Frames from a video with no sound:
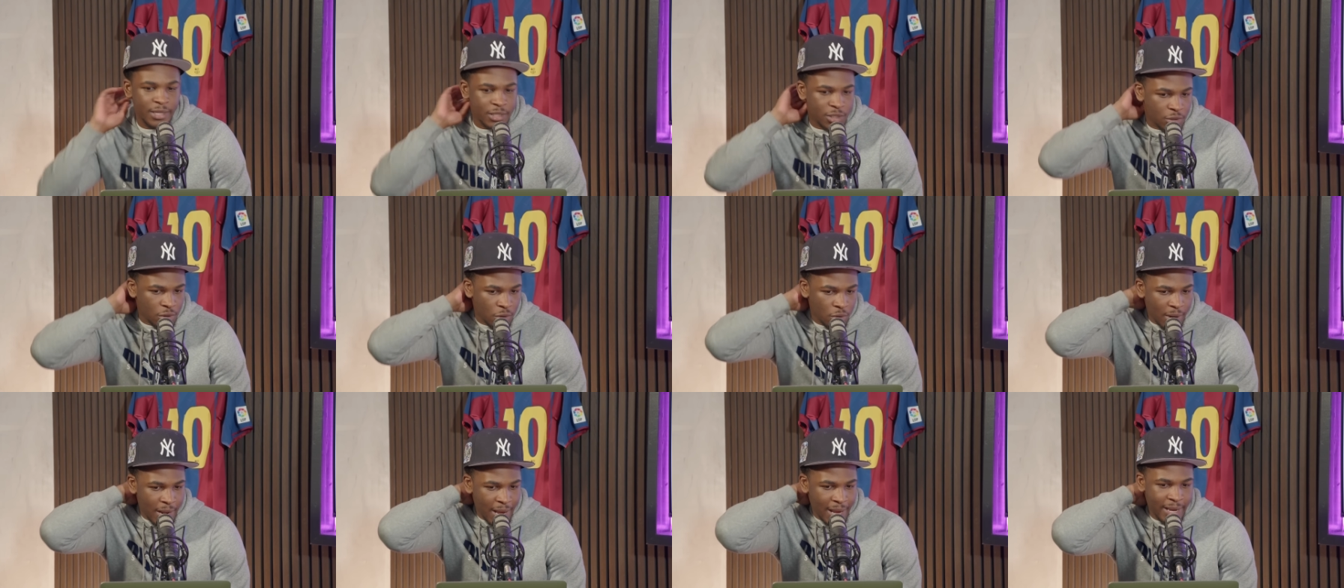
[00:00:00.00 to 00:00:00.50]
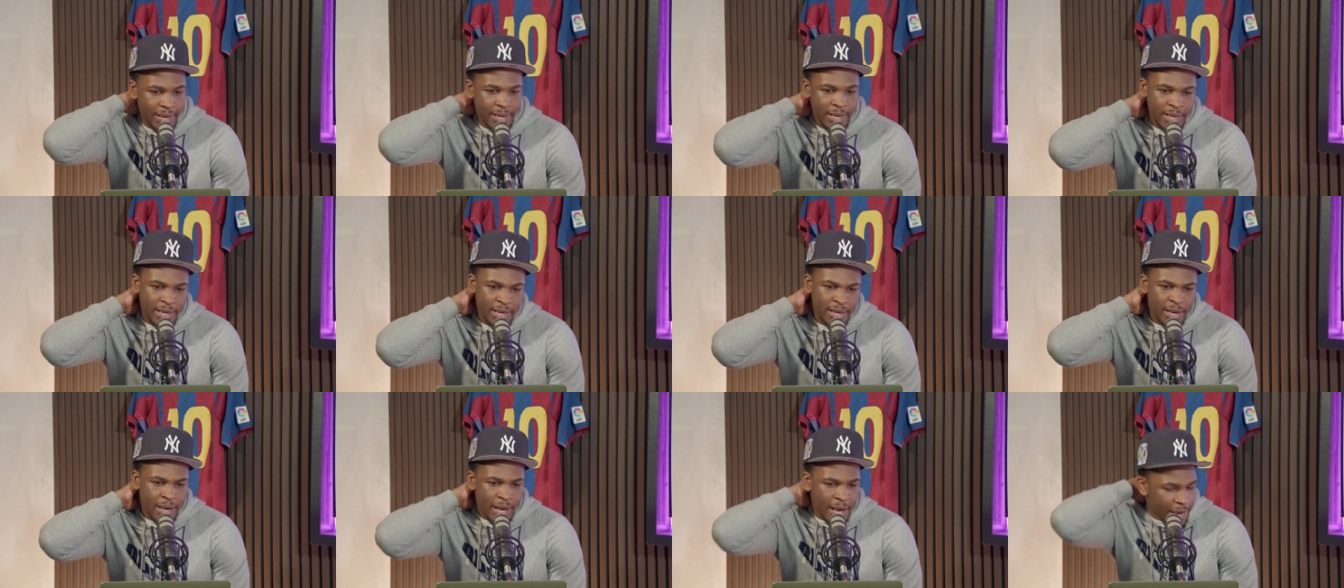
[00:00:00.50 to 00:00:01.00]
So, like,
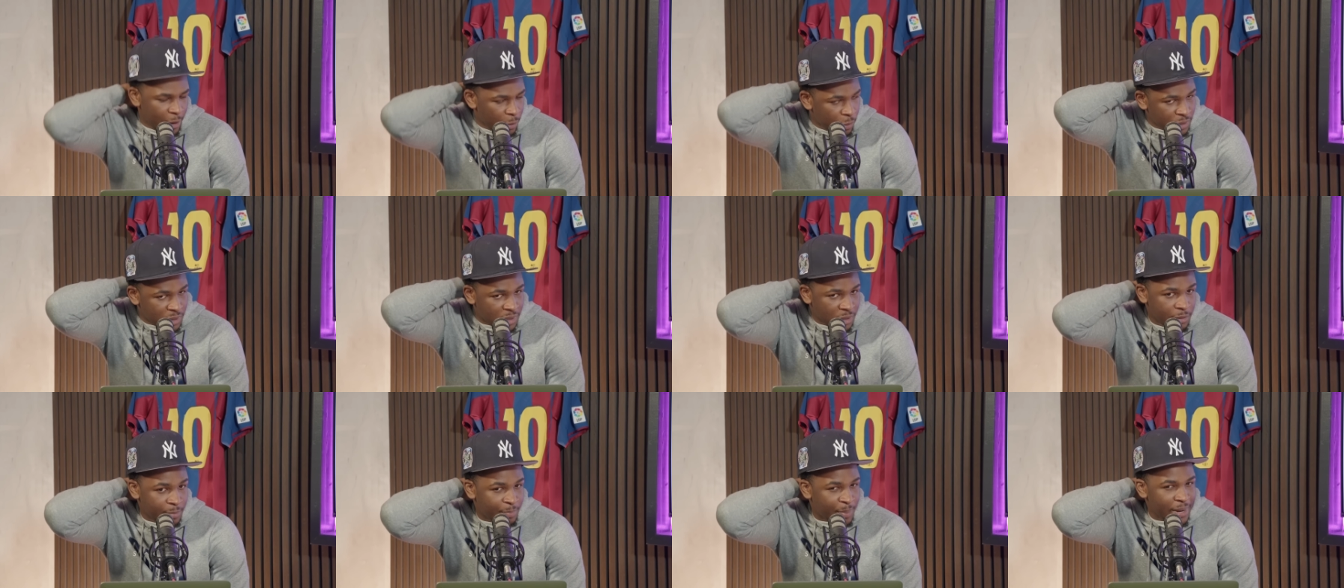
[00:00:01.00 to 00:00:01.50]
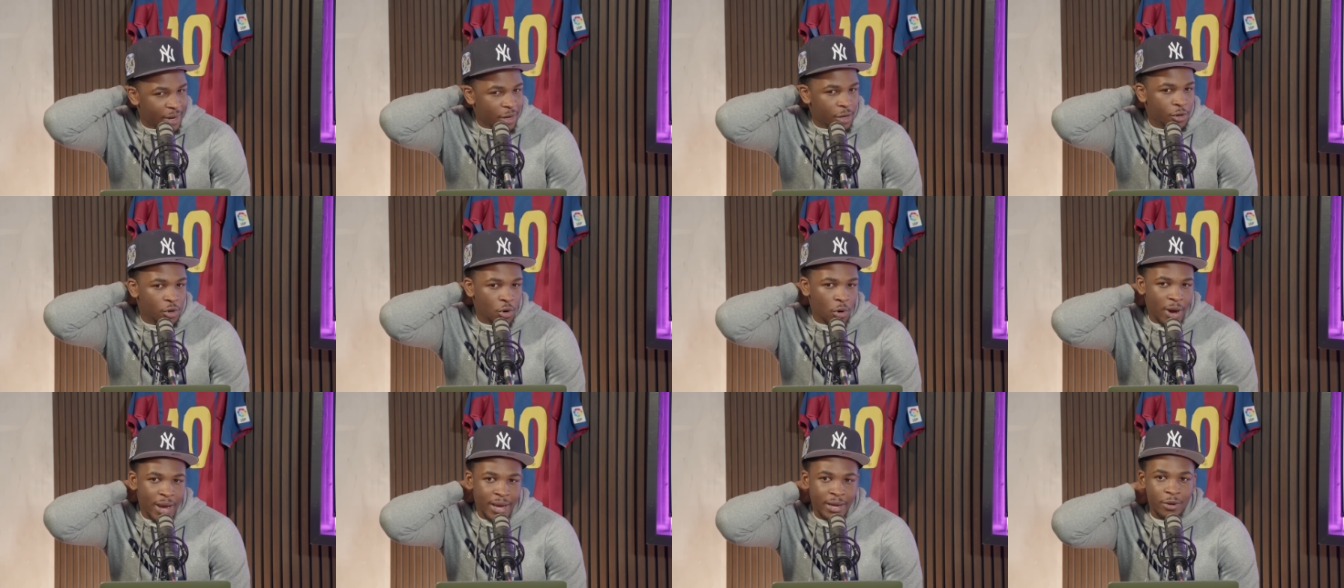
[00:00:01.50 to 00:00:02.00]
it was a bit
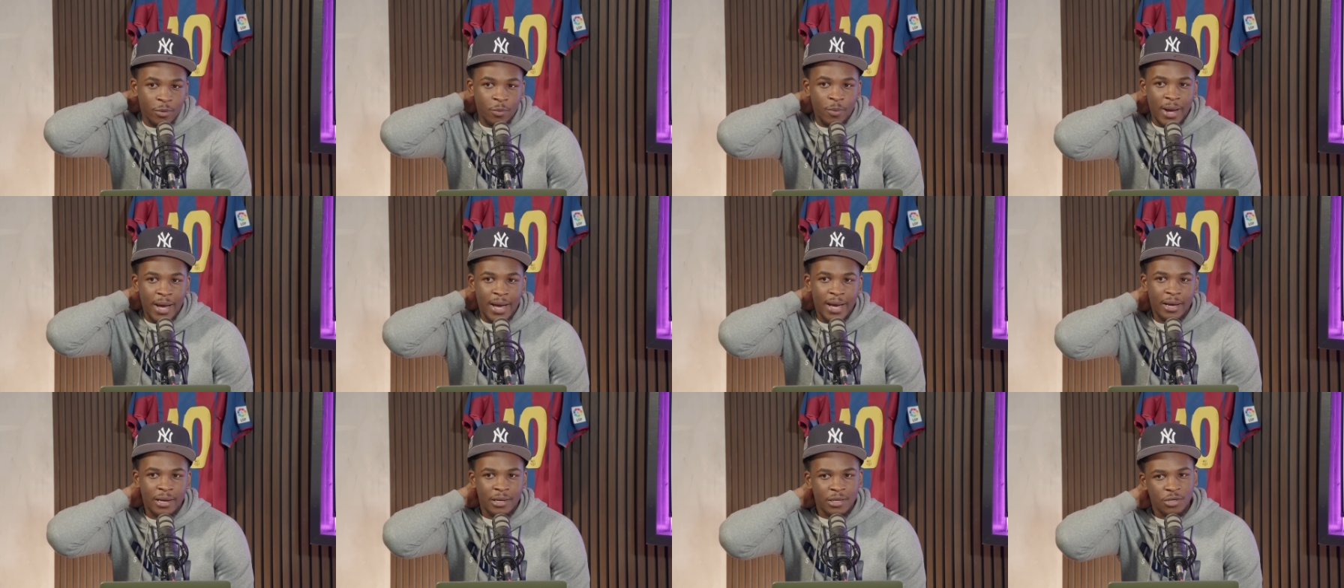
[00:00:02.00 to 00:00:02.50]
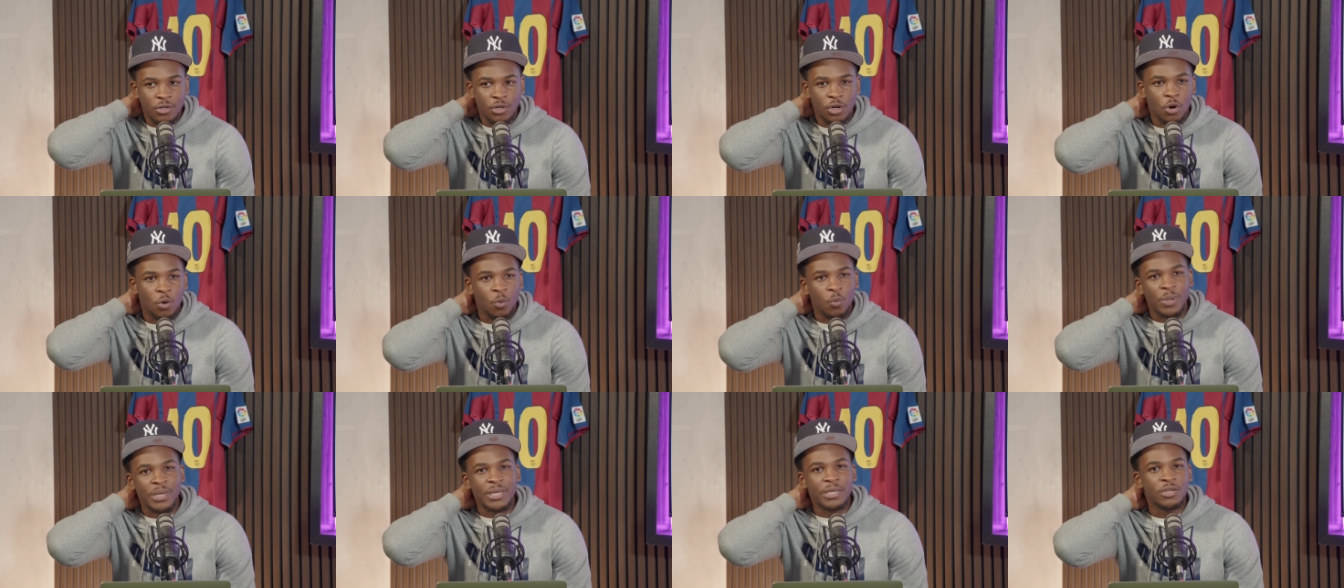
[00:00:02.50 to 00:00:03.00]
annoying where you know
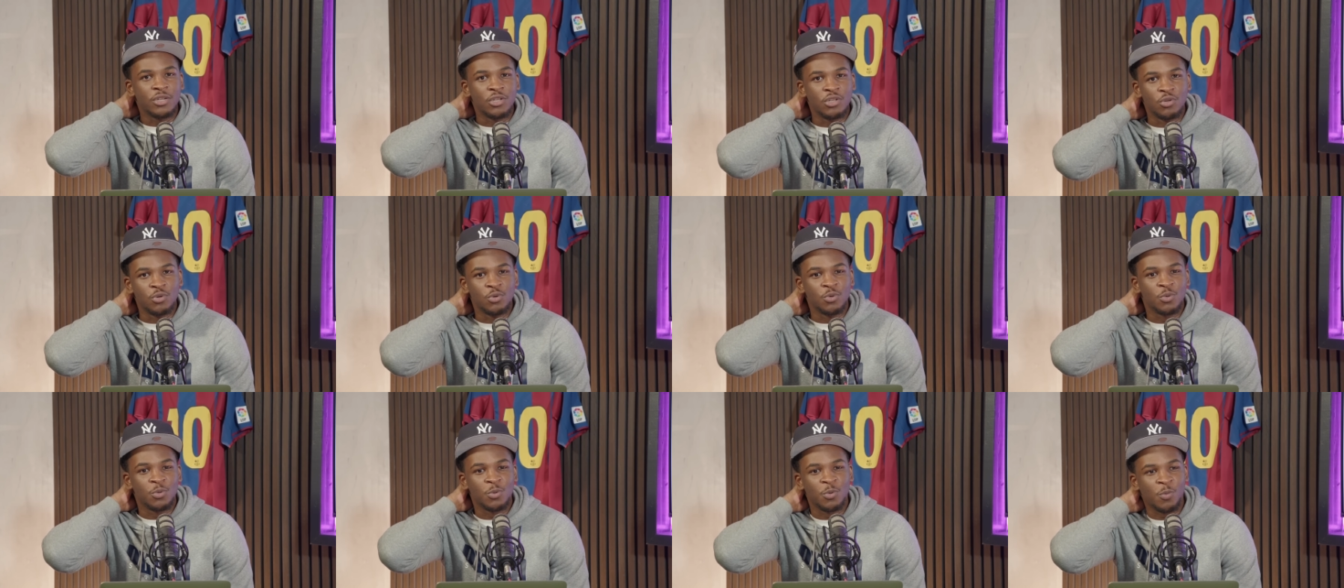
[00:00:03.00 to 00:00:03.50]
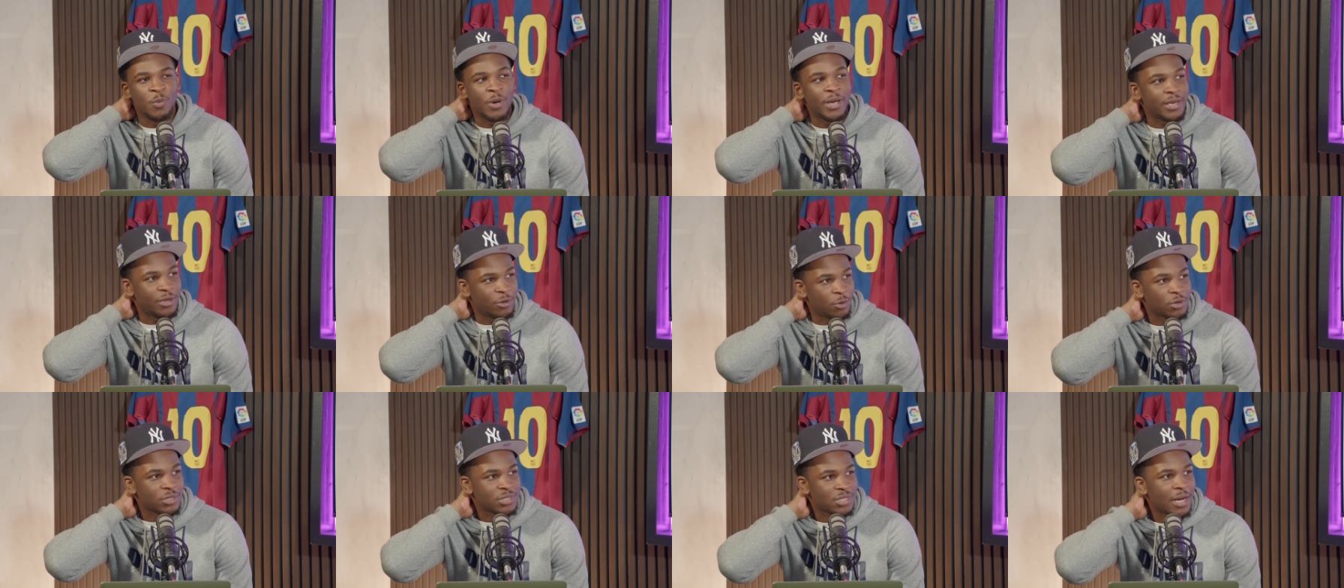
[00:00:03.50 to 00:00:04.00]
we knew we
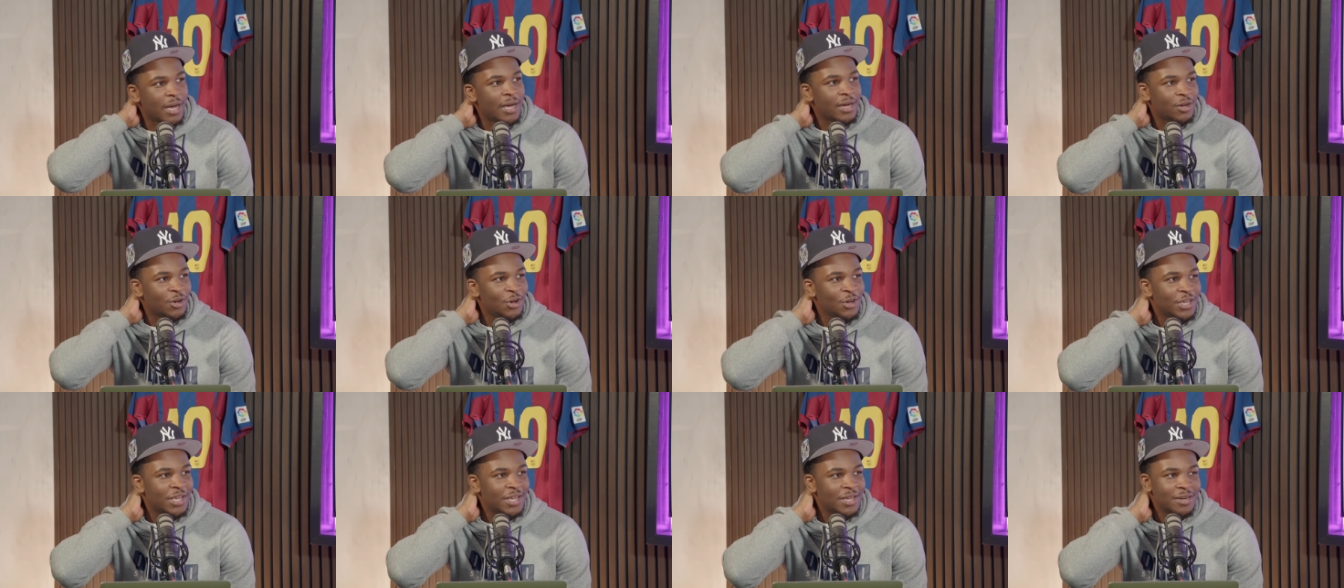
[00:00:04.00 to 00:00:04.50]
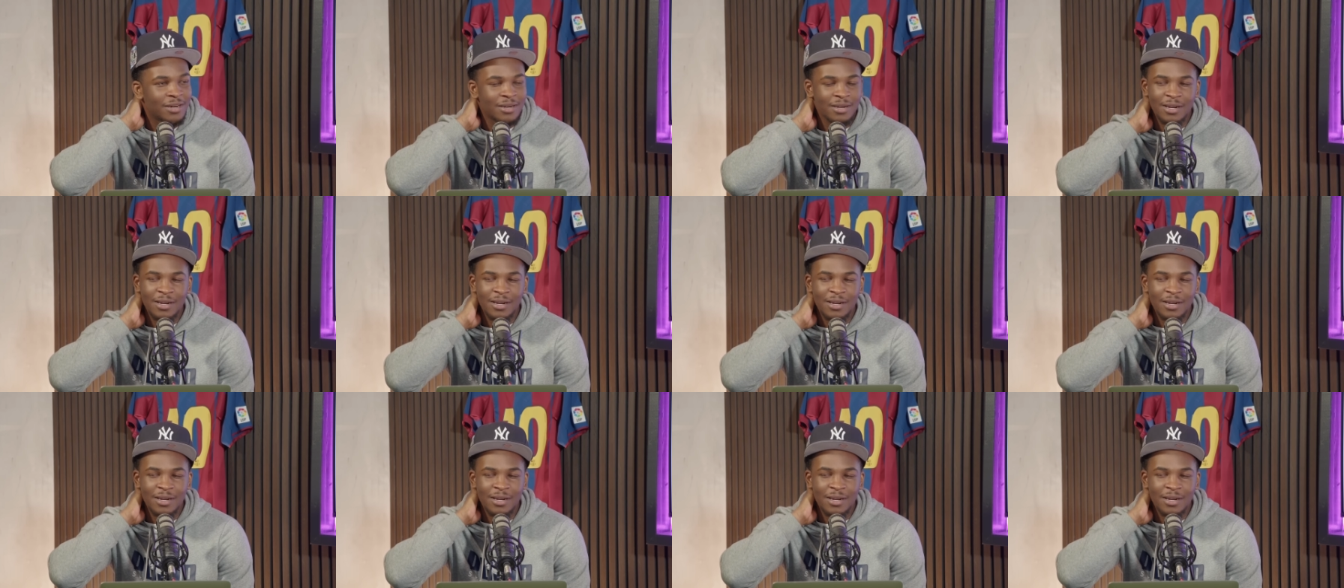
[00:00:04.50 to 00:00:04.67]
got something cooking,